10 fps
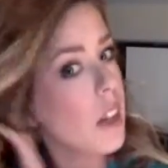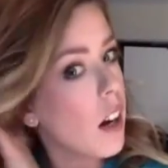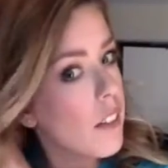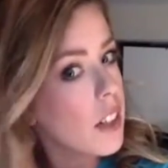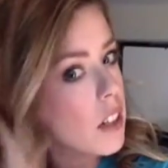
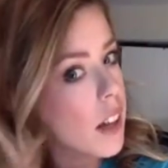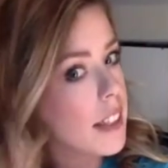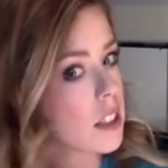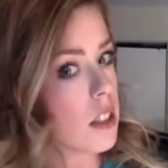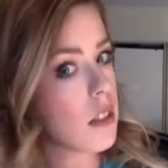however you
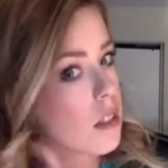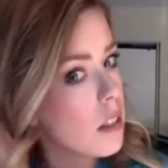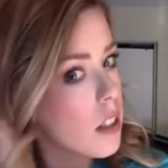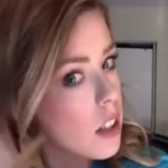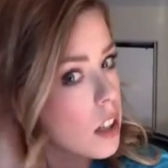like to,
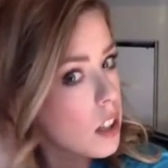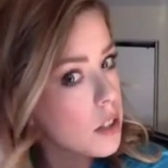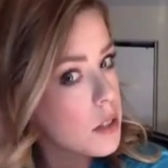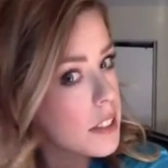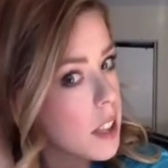
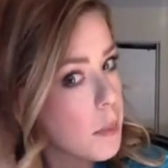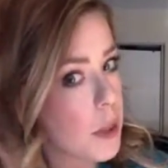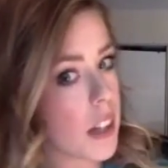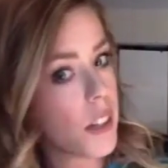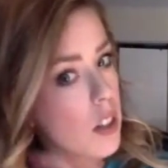you
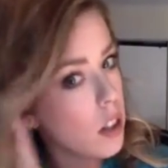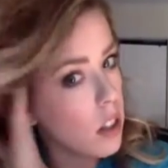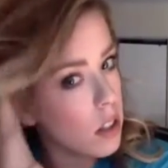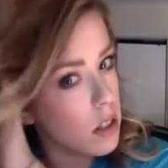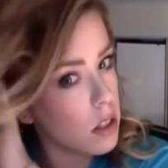separate the
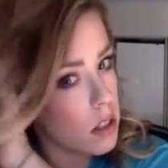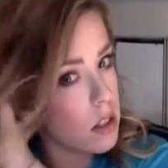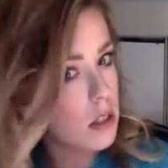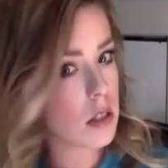curls